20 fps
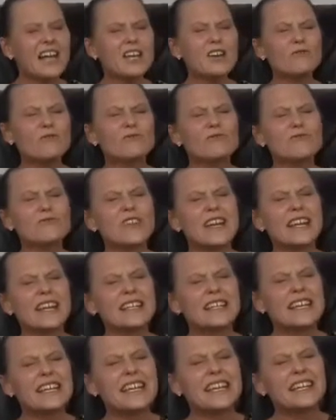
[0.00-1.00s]
Are you
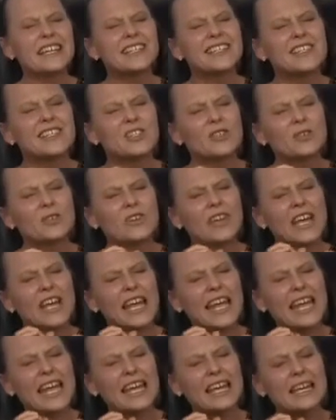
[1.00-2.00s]
ready to
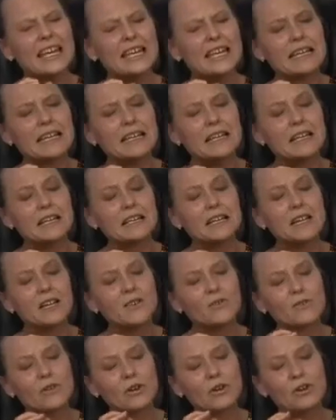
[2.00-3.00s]
hear
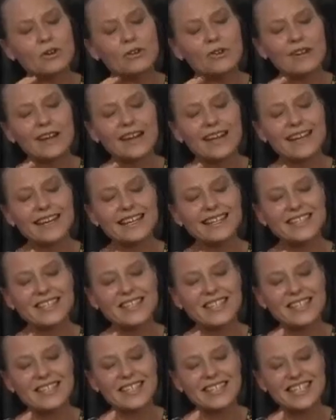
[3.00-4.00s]
the
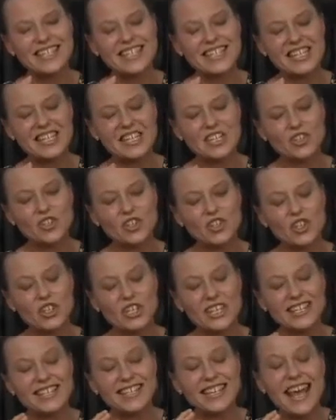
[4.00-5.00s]
greater
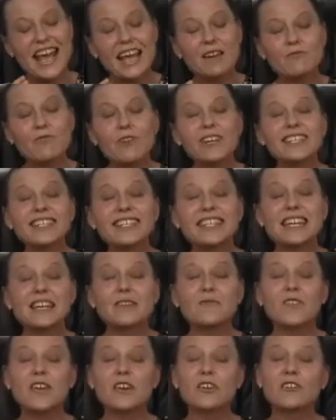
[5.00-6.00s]
teachings and
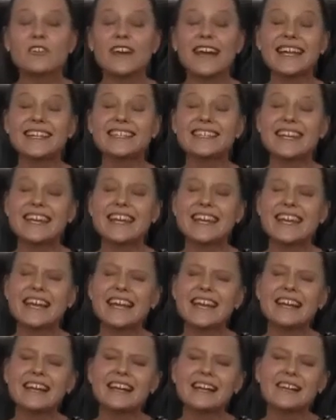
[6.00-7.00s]
receive the greater
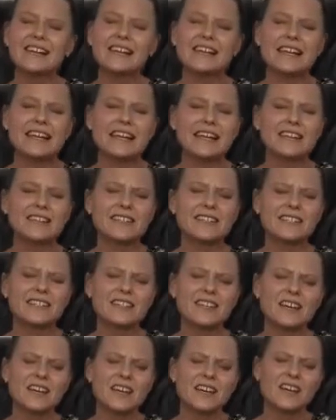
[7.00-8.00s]

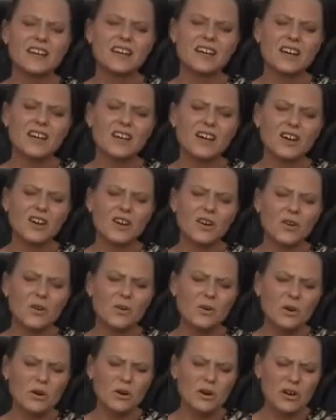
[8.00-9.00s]
healings?
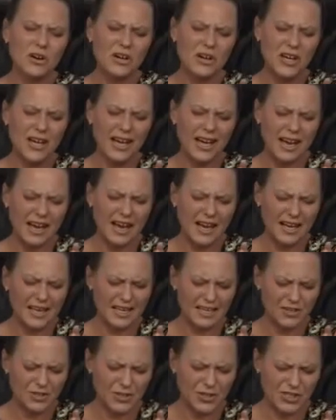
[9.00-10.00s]
Or
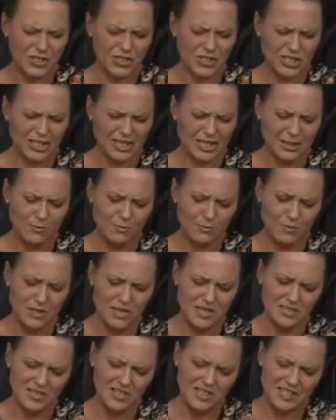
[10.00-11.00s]
are you
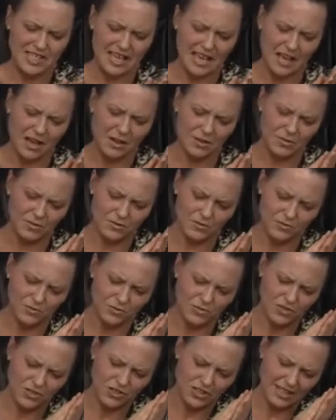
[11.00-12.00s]
sleeping
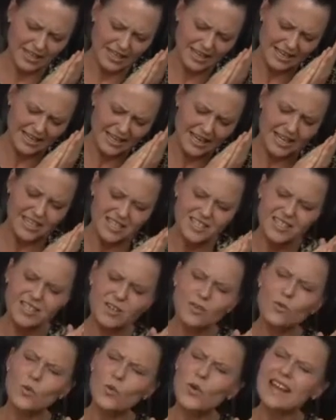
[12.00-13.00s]
soundly,
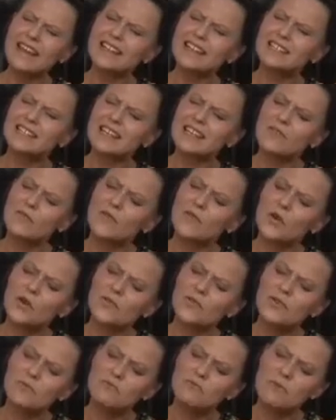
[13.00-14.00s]
still waiting
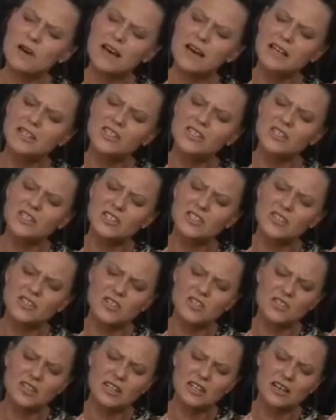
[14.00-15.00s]
for the Master
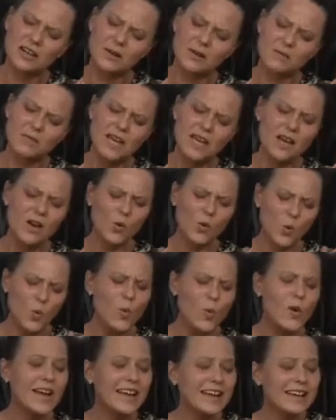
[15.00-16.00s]
to come?
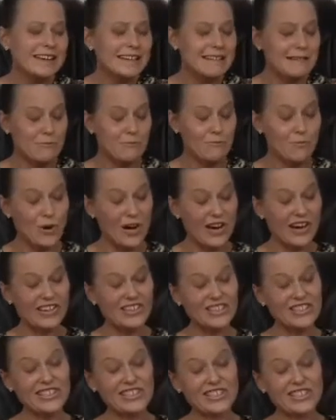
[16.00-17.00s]
When,
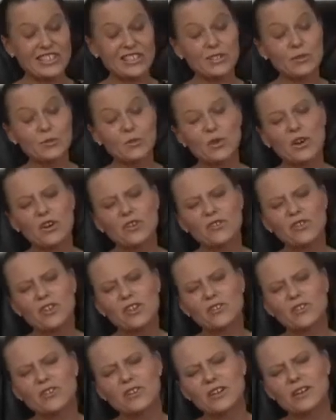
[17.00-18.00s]
Master, will
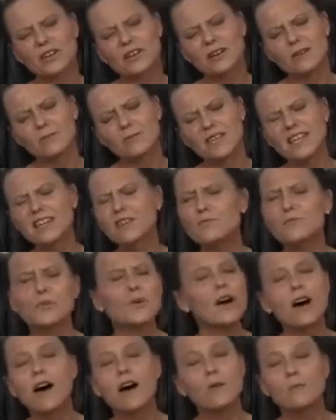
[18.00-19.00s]
you come? You
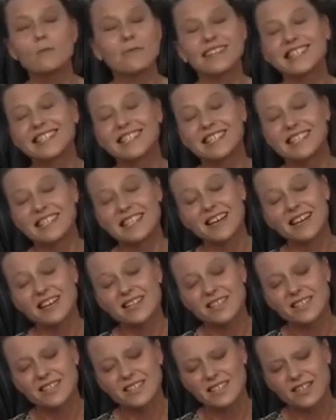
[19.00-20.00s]
promised
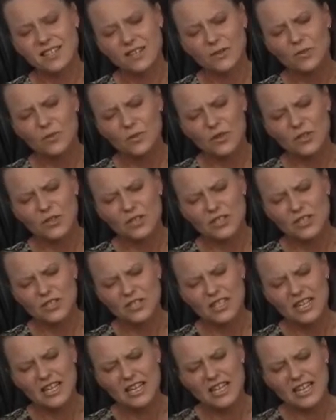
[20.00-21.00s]
us you would.